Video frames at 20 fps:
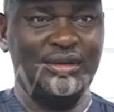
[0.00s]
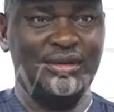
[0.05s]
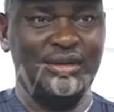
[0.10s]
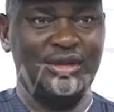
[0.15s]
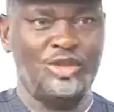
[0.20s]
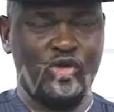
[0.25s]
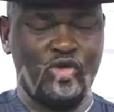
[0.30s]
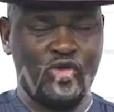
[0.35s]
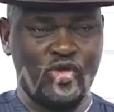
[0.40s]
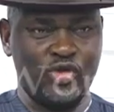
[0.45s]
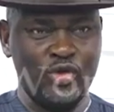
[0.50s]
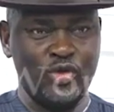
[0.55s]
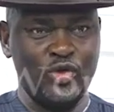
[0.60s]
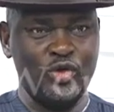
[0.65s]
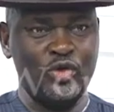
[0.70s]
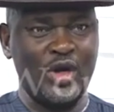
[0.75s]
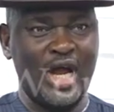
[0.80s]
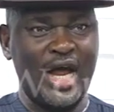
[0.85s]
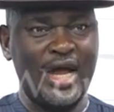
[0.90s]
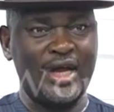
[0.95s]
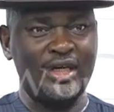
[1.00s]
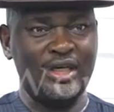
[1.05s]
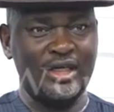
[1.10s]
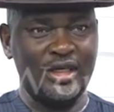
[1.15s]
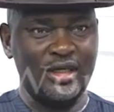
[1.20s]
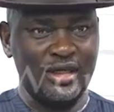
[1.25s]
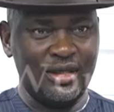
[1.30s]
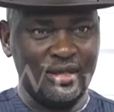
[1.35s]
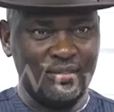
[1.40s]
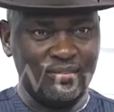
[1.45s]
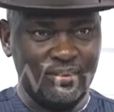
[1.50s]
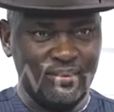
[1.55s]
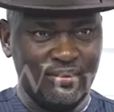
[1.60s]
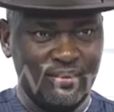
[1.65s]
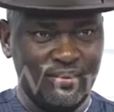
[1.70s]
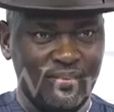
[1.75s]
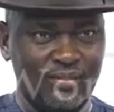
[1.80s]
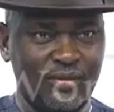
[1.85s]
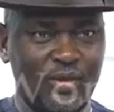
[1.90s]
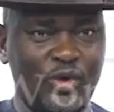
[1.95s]
is true and they
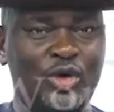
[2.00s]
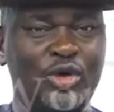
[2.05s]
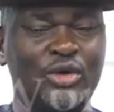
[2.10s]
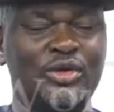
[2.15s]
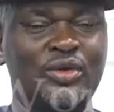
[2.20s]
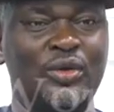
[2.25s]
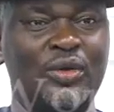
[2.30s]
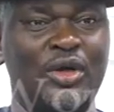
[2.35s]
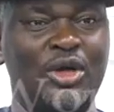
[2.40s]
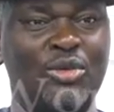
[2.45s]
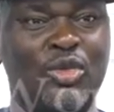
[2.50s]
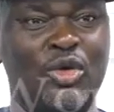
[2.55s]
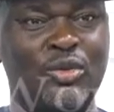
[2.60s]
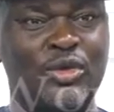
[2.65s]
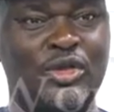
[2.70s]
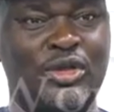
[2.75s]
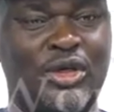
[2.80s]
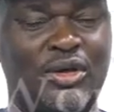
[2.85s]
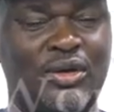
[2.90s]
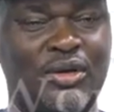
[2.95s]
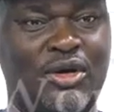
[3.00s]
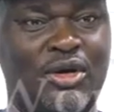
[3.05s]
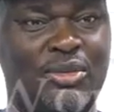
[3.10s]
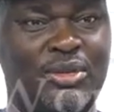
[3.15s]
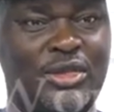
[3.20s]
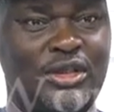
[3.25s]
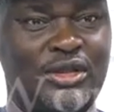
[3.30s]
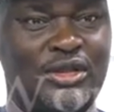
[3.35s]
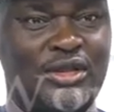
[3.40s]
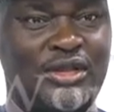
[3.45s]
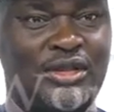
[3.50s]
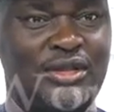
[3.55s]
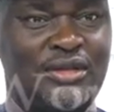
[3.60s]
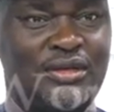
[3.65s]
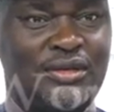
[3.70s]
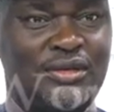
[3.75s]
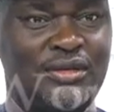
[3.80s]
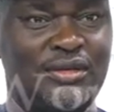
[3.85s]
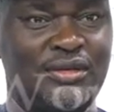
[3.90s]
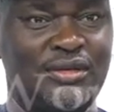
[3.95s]
go to a Igbomotoro community,
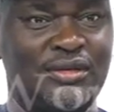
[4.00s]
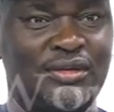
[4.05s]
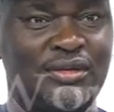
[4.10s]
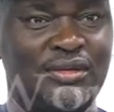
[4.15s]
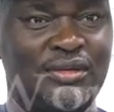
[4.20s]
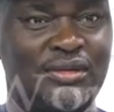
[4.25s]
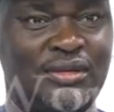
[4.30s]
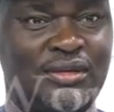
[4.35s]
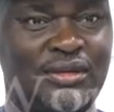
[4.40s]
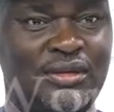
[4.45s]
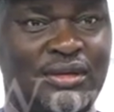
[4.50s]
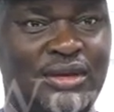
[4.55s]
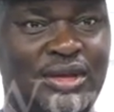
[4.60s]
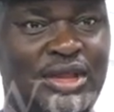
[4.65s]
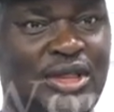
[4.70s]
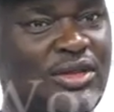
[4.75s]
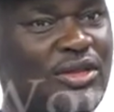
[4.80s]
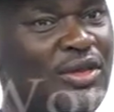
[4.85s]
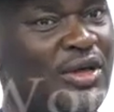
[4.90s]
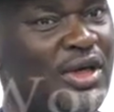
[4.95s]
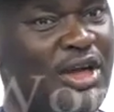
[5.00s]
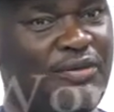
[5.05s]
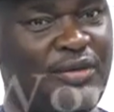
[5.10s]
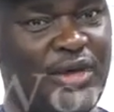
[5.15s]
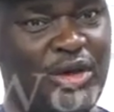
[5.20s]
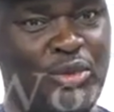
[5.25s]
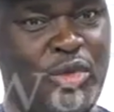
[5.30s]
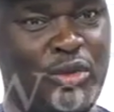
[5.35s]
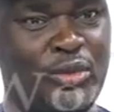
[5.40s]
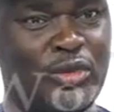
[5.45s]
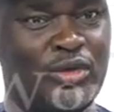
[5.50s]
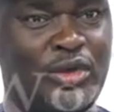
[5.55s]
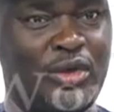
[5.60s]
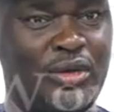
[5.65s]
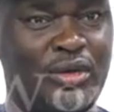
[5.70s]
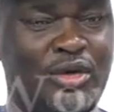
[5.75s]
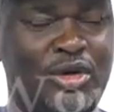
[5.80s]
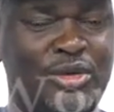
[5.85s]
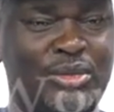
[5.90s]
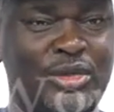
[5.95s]
it's not every
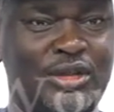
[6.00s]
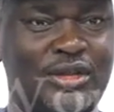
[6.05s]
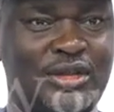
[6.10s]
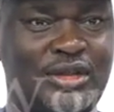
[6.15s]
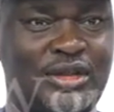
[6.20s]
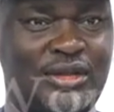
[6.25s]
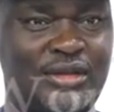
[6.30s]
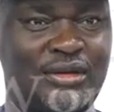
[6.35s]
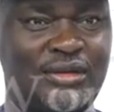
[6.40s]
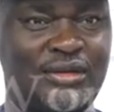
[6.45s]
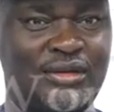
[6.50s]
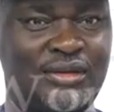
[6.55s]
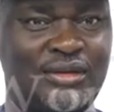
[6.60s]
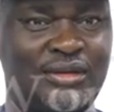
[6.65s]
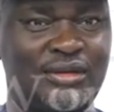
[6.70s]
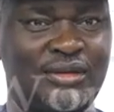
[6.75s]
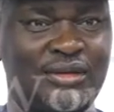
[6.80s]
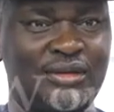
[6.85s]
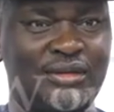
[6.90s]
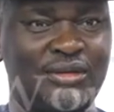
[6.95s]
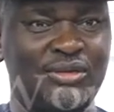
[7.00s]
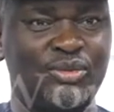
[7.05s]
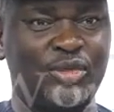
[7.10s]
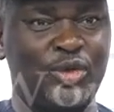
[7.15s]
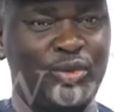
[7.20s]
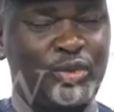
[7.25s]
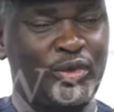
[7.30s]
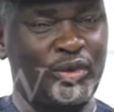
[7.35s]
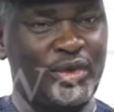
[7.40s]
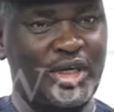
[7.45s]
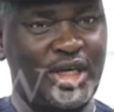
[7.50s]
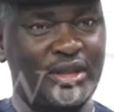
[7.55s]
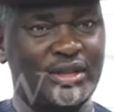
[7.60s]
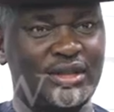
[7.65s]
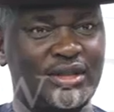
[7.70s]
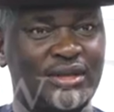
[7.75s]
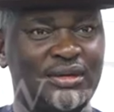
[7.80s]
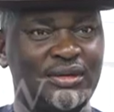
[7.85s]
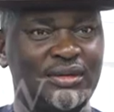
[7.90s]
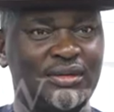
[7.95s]
Igbomotoro community people
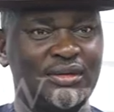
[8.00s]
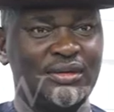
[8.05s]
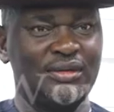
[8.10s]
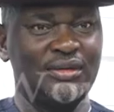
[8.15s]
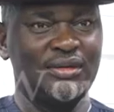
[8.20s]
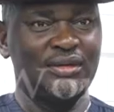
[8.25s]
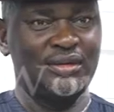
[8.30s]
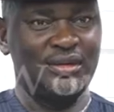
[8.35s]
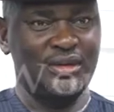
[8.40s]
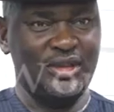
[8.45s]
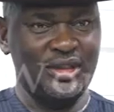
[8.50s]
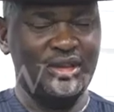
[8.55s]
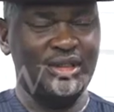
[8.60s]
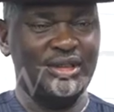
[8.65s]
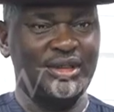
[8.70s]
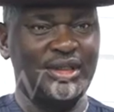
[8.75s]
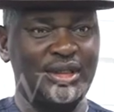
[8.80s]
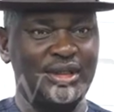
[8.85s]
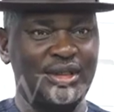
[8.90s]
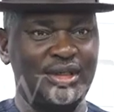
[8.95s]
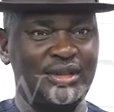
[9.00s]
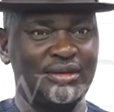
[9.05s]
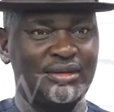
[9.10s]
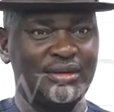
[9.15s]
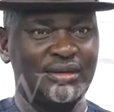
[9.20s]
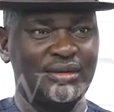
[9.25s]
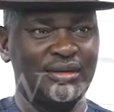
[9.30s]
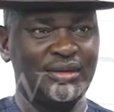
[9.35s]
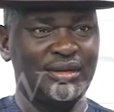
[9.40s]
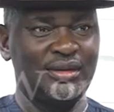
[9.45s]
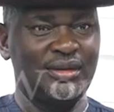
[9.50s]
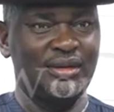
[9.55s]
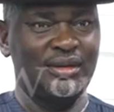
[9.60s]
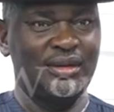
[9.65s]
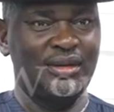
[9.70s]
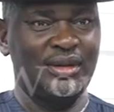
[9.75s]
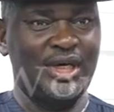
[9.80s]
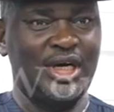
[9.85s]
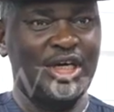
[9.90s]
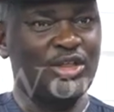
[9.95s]
that did the killing.
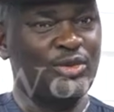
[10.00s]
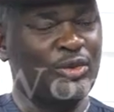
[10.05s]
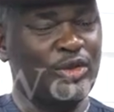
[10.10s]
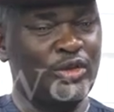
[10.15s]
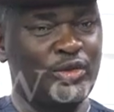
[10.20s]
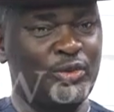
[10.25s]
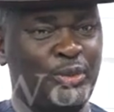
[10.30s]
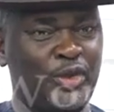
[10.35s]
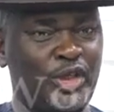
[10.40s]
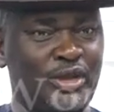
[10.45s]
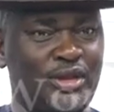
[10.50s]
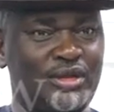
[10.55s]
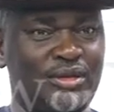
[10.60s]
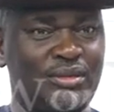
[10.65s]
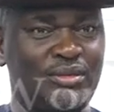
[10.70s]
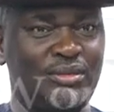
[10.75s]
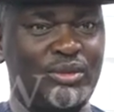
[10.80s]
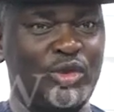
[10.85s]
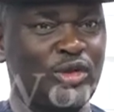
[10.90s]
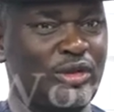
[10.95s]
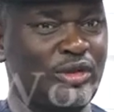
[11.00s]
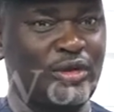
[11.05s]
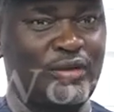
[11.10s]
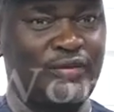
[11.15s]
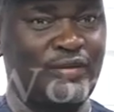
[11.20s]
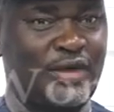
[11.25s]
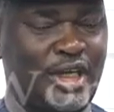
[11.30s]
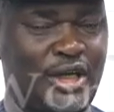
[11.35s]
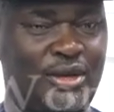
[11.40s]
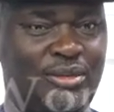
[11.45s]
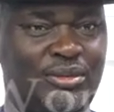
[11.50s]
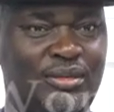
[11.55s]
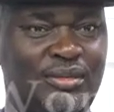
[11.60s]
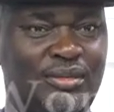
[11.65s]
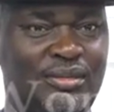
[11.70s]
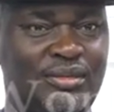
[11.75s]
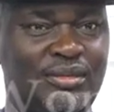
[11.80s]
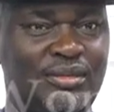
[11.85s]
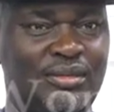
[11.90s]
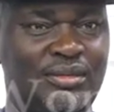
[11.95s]
As we speak, most of them
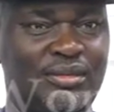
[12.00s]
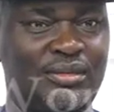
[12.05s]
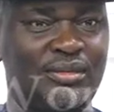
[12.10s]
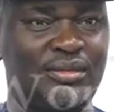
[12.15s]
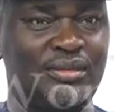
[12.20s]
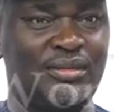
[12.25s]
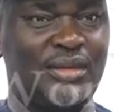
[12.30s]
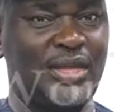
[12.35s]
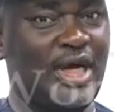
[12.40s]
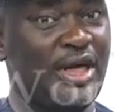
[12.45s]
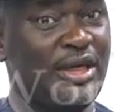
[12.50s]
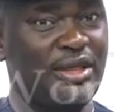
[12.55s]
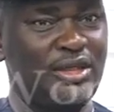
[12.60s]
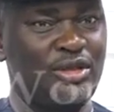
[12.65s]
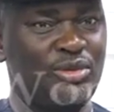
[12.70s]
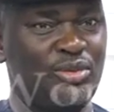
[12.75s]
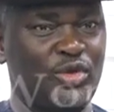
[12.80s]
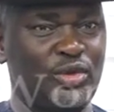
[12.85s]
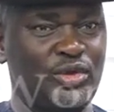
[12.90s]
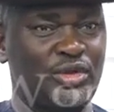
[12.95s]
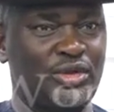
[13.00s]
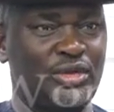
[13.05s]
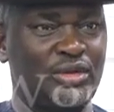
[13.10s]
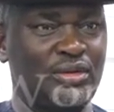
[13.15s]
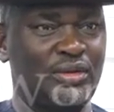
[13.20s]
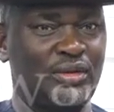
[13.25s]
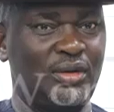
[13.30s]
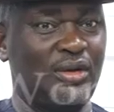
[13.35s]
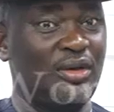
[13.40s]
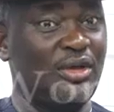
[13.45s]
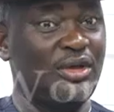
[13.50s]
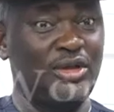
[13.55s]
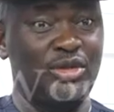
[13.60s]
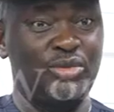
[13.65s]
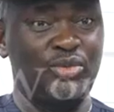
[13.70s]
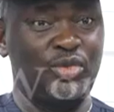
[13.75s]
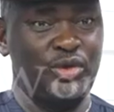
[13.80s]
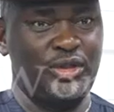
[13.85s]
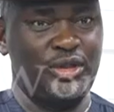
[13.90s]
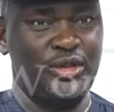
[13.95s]
are in the bush or in the
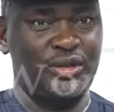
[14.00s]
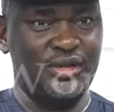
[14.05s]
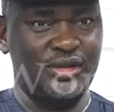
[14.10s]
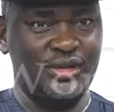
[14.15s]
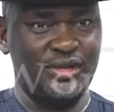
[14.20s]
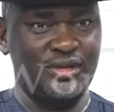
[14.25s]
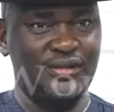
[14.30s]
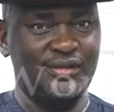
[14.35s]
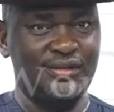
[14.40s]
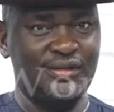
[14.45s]
bushes.